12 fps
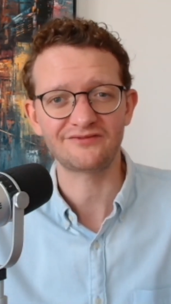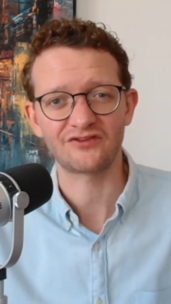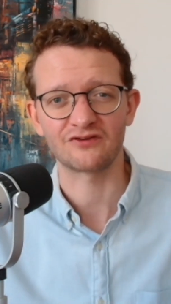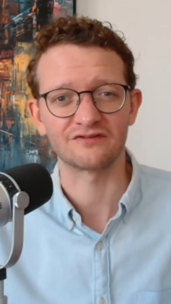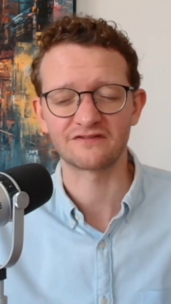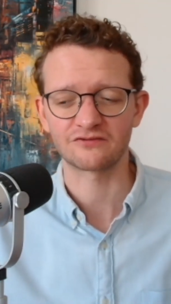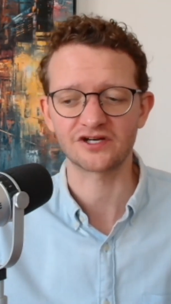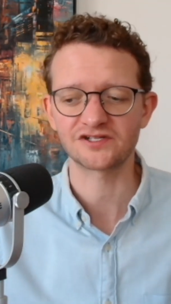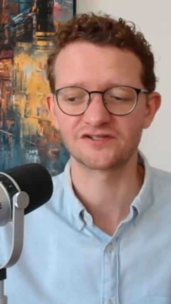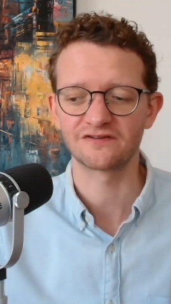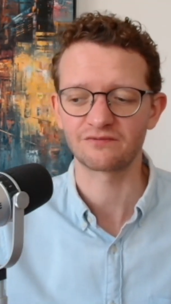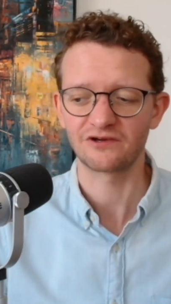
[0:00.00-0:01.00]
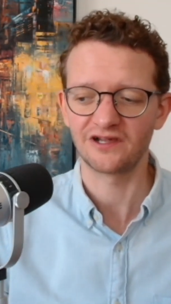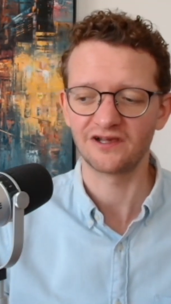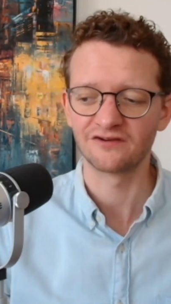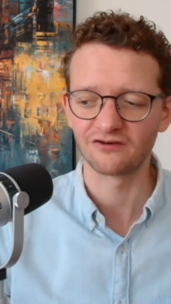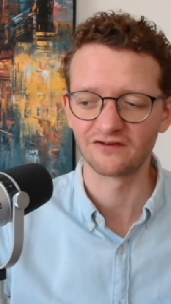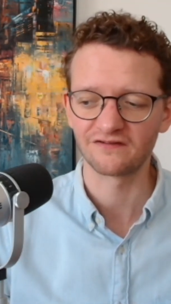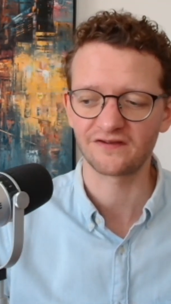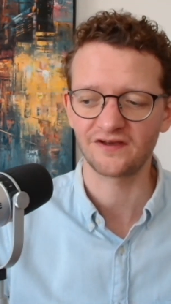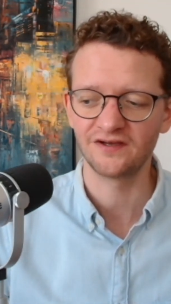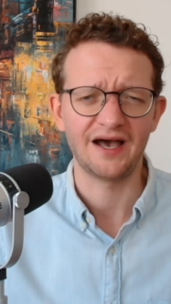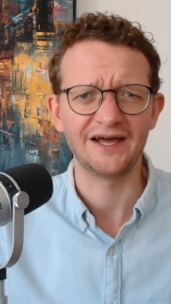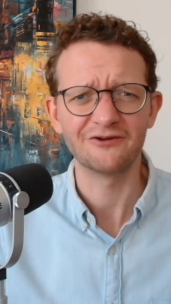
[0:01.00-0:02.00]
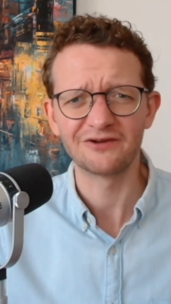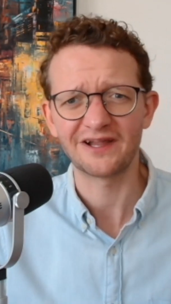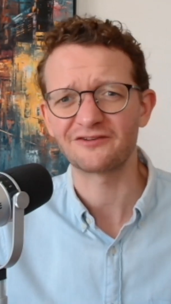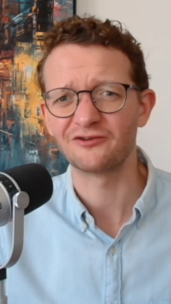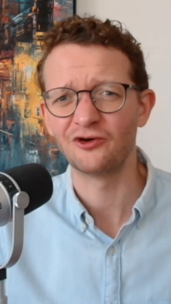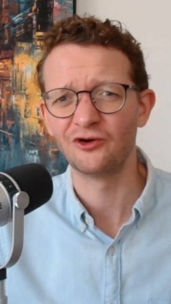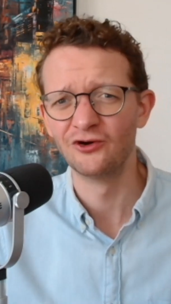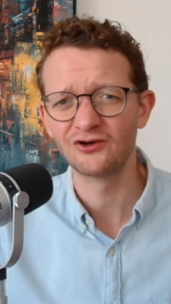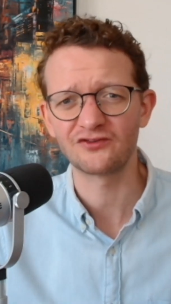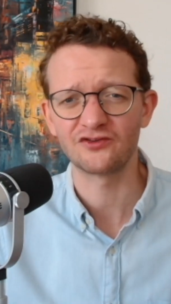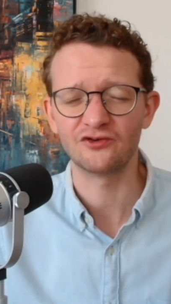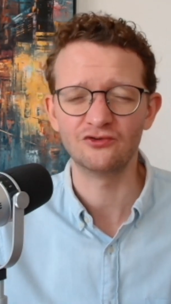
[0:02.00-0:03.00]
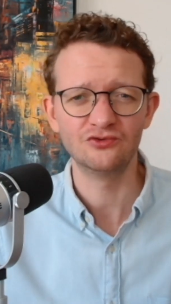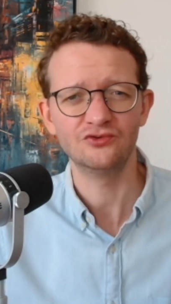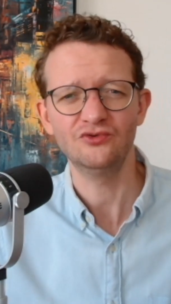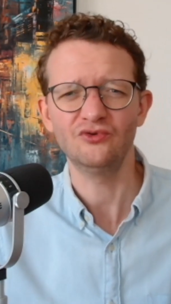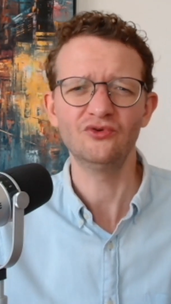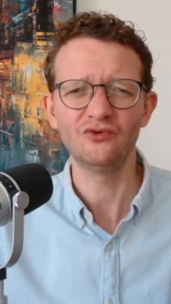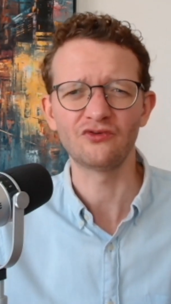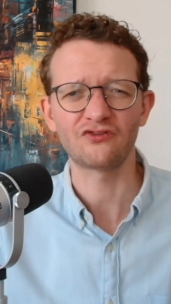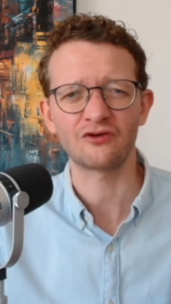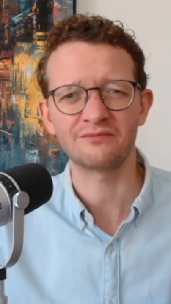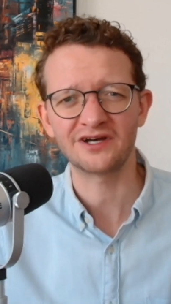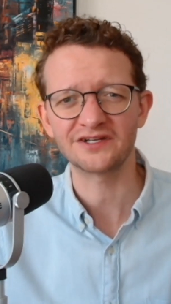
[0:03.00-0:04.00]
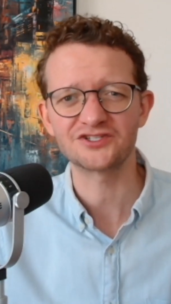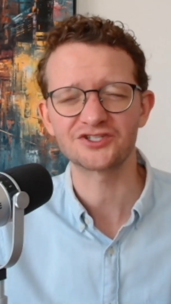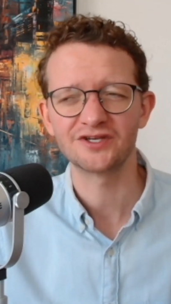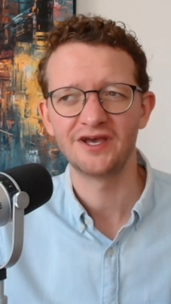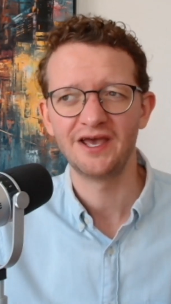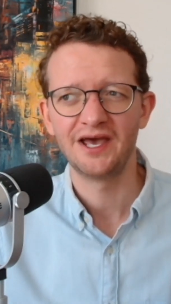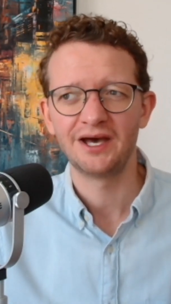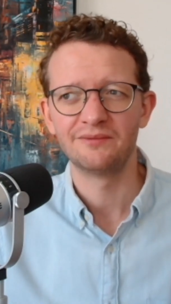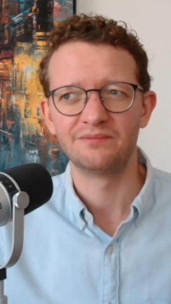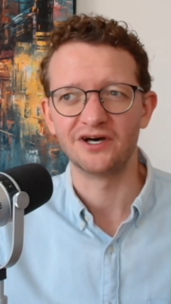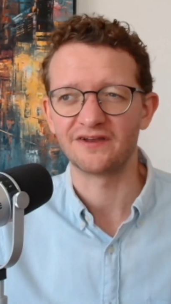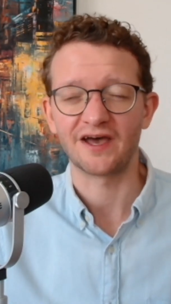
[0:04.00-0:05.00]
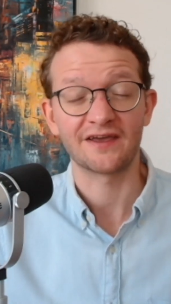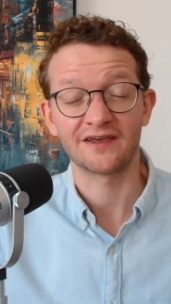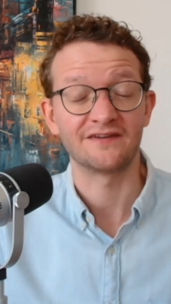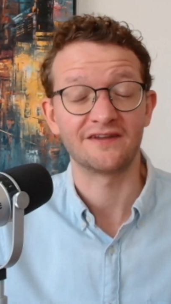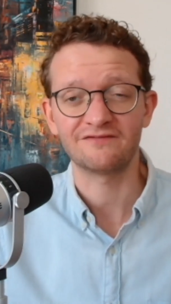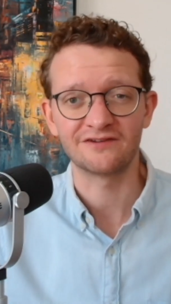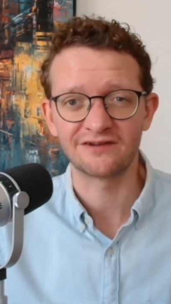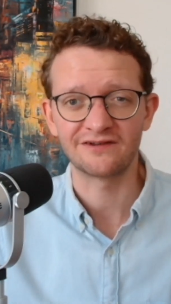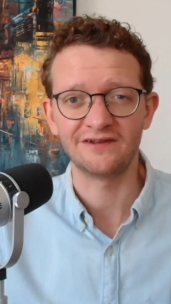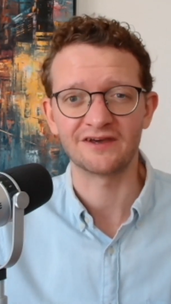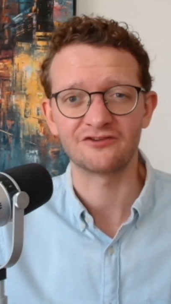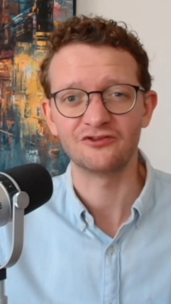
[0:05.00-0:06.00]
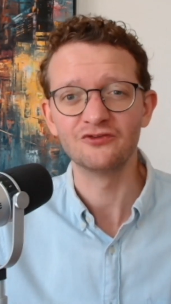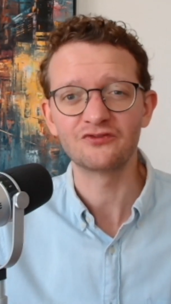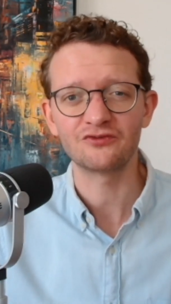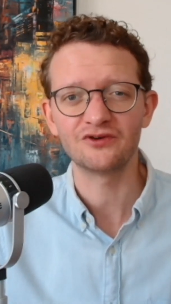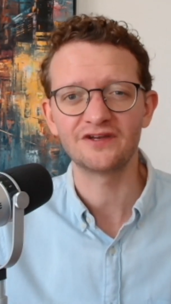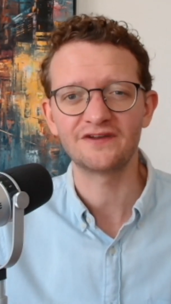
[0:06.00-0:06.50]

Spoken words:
So the structure is really interesting. I don't like the hook, the ooh, ooh, ooh, so much, but I can definitely get used to it.